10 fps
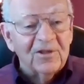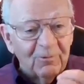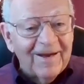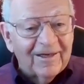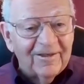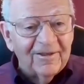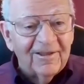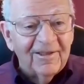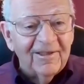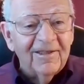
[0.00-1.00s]

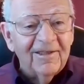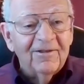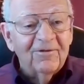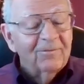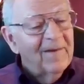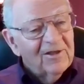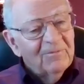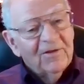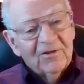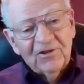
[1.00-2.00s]
directly to
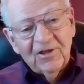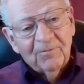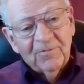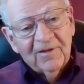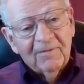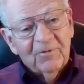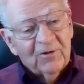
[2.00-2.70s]
maximal oxygen uptake.